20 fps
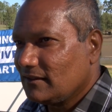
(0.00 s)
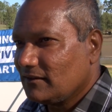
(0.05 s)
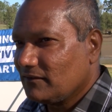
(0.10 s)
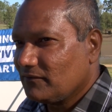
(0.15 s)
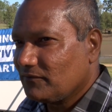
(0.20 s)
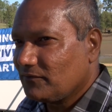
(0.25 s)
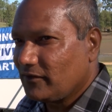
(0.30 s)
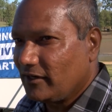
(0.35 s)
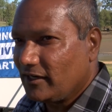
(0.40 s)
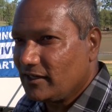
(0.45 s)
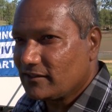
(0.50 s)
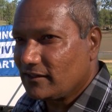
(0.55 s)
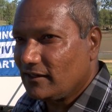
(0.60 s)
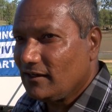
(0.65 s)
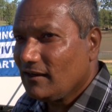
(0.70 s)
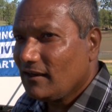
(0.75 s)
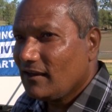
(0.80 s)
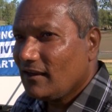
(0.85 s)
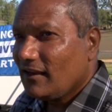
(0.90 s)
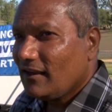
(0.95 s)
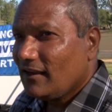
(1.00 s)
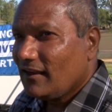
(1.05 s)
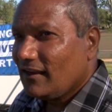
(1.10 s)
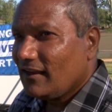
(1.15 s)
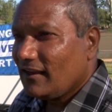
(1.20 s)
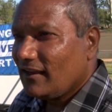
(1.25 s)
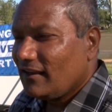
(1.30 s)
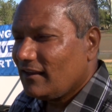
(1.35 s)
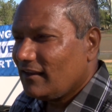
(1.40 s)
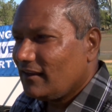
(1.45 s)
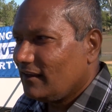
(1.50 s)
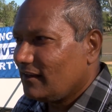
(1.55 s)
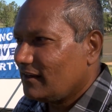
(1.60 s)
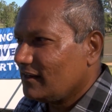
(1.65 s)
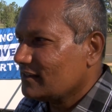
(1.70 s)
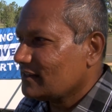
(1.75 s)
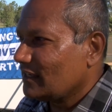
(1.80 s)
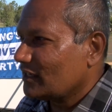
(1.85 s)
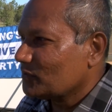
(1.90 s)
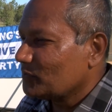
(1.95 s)
Fraser, it
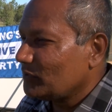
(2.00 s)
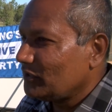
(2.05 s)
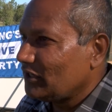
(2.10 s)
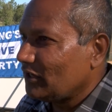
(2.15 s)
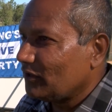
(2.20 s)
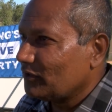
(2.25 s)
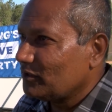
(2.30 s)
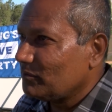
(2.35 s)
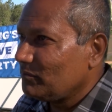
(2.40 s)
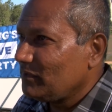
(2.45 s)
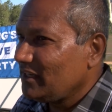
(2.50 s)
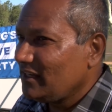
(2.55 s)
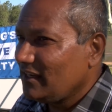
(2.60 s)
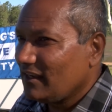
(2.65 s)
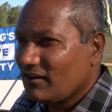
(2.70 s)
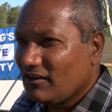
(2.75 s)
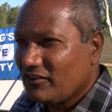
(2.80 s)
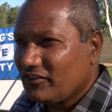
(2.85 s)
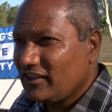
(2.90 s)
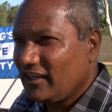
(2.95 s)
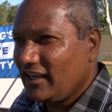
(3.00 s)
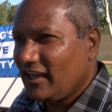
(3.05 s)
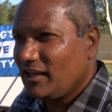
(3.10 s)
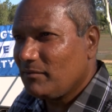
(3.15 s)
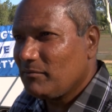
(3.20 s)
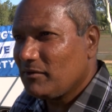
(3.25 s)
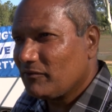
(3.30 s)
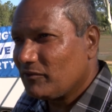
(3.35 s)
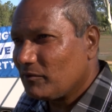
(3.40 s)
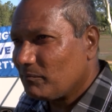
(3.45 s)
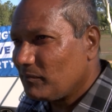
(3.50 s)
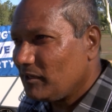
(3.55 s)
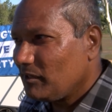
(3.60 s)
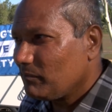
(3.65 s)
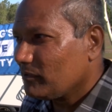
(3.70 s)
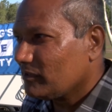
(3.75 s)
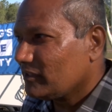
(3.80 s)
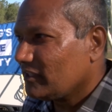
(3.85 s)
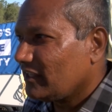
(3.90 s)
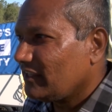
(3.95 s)
is, as we know, the media are not the enemy of the
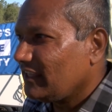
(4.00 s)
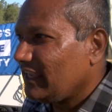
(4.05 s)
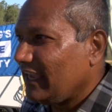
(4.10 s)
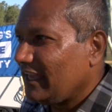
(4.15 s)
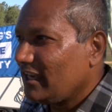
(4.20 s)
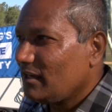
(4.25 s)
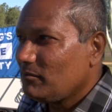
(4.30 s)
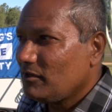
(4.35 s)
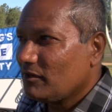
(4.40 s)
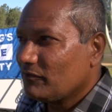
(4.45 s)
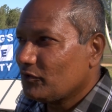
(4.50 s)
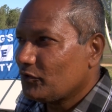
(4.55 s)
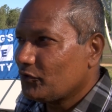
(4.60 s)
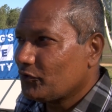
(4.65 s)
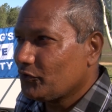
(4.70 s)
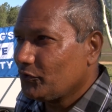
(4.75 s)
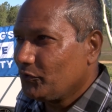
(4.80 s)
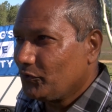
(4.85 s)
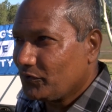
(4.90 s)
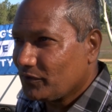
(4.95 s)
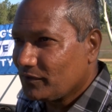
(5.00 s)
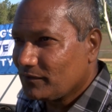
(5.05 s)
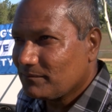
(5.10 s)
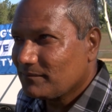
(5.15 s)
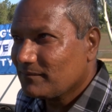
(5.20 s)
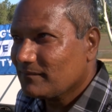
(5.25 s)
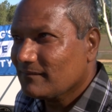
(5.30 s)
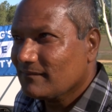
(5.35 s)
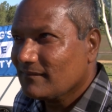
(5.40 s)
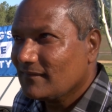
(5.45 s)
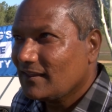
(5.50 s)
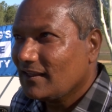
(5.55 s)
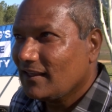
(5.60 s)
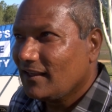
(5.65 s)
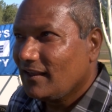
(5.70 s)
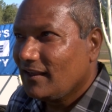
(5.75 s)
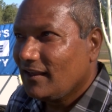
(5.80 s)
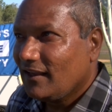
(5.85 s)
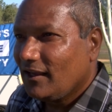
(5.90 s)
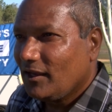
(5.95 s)
people, they are the enemy of the truth.
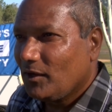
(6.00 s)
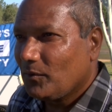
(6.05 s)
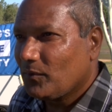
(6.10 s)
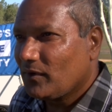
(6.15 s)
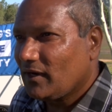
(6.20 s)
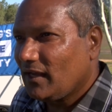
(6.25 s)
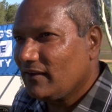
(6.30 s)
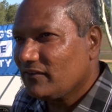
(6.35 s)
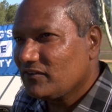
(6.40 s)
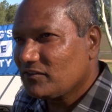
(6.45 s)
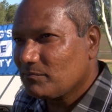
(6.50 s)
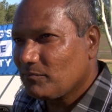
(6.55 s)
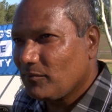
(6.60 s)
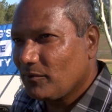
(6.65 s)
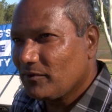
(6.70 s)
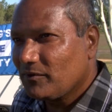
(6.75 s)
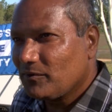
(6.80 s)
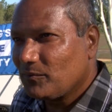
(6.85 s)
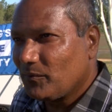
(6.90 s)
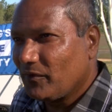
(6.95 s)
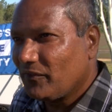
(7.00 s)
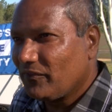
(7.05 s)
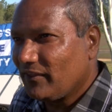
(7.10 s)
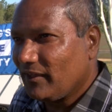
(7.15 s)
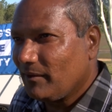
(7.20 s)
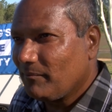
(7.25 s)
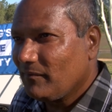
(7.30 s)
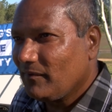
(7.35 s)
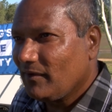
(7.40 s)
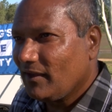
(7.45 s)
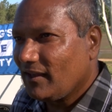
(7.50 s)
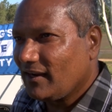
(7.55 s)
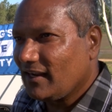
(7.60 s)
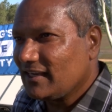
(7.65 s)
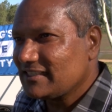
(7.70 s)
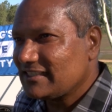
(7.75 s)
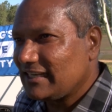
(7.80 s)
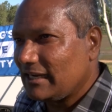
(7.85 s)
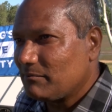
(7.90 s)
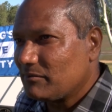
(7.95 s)
And when I've spoken with them, and
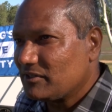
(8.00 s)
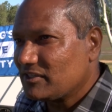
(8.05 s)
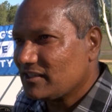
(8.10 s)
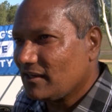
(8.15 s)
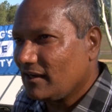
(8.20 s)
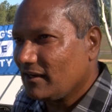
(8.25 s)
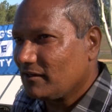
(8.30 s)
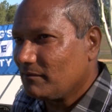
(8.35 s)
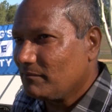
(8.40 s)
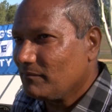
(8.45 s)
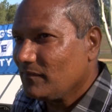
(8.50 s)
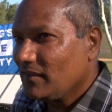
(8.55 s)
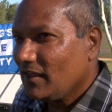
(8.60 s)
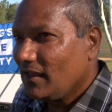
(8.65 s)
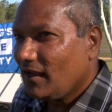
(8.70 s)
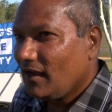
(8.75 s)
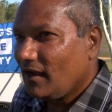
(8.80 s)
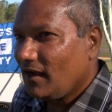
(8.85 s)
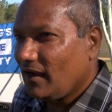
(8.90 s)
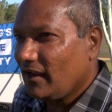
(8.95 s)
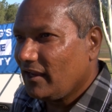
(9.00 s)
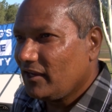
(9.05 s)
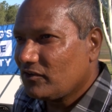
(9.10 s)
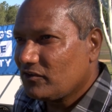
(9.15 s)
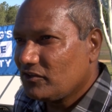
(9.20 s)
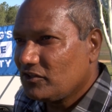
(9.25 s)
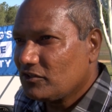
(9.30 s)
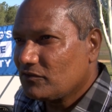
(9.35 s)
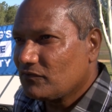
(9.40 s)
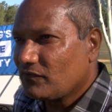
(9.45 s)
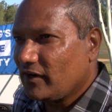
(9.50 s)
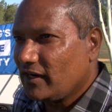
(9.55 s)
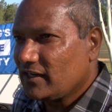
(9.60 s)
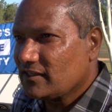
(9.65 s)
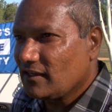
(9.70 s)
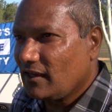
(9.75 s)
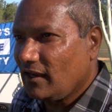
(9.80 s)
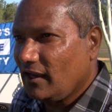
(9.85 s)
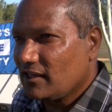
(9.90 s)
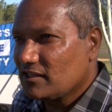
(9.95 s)
I stand beside him, I introduce
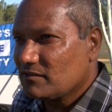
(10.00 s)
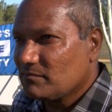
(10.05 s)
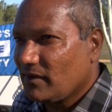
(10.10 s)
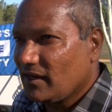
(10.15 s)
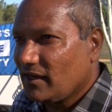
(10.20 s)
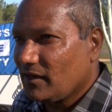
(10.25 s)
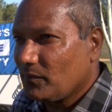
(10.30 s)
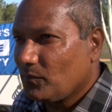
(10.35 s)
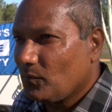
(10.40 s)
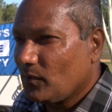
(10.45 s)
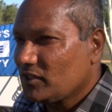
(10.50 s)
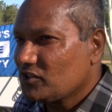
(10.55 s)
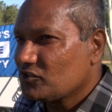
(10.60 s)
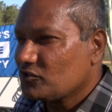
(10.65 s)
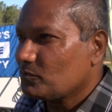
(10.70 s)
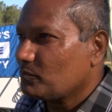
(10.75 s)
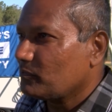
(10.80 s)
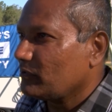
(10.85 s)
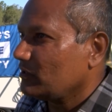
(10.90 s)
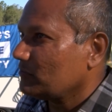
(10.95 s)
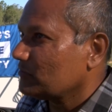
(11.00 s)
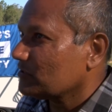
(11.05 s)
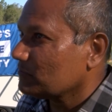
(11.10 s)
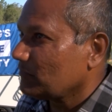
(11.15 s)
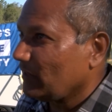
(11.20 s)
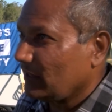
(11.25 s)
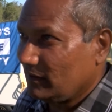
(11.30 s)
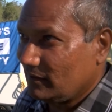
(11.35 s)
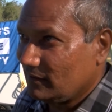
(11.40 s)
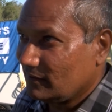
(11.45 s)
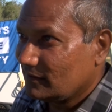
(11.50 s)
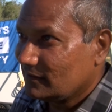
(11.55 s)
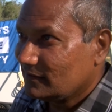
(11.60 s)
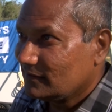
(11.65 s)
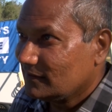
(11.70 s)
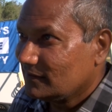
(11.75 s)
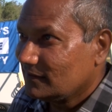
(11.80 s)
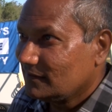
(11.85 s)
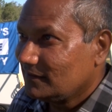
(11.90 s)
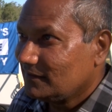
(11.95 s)
Fraser as my white supremacist mate.
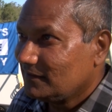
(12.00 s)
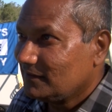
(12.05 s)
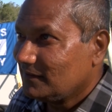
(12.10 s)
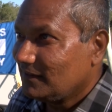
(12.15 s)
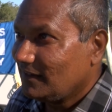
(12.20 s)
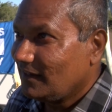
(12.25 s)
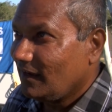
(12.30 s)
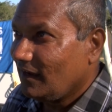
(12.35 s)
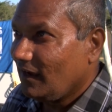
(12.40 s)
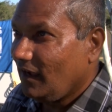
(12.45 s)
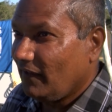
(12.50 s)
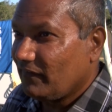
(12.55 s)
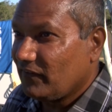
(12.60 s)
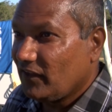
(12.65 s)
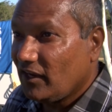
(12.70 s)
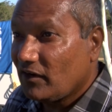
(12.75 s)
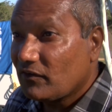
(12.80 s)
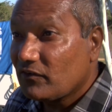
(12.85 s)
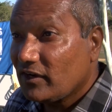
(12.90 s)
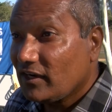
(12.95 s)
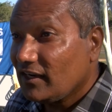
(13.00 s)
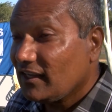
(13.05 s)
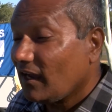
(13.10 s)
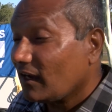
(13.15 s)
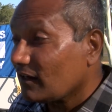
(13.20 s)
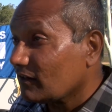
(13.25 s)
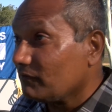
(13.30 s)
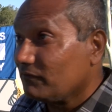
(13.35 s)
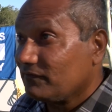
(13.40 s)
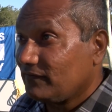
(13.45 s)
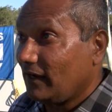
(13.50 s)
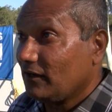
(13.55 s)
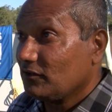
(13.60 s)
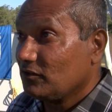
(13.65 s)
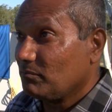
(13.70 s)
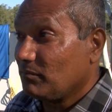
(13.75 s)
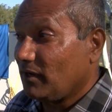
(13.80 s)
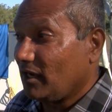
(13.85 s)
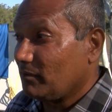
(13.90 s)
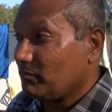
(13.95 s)
And they really are
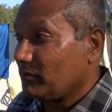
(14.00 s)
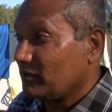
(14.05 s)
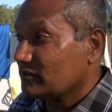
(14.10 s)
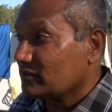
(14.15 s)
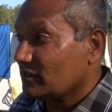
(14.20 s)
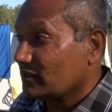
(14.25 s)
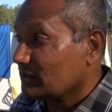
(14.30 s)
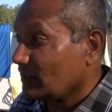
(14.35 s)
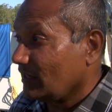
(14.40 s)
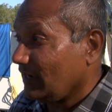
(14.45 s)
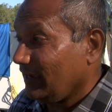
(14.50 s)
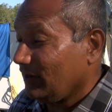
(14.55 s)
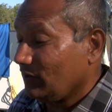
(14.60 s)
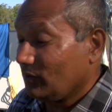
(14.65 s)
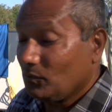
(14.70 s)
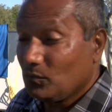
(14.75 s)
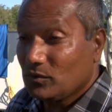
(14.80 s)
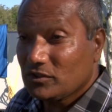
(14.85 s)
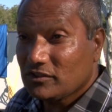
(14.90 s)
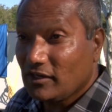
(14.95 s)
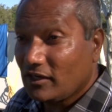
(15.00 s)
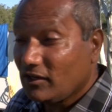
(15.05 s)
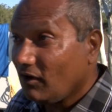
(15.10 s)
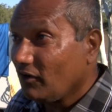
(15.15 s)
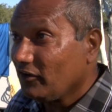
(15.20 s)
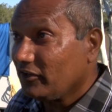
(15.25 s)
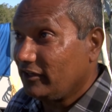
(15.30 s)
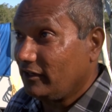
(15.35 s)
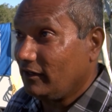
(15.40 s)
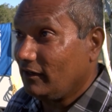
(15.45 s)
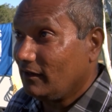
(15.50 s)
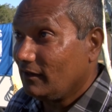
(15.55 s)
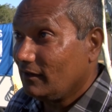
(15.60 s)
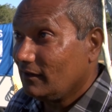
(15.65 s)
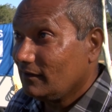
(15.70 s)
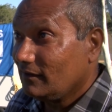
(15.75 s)
confounded by it, because they say, hang on, what's going on here?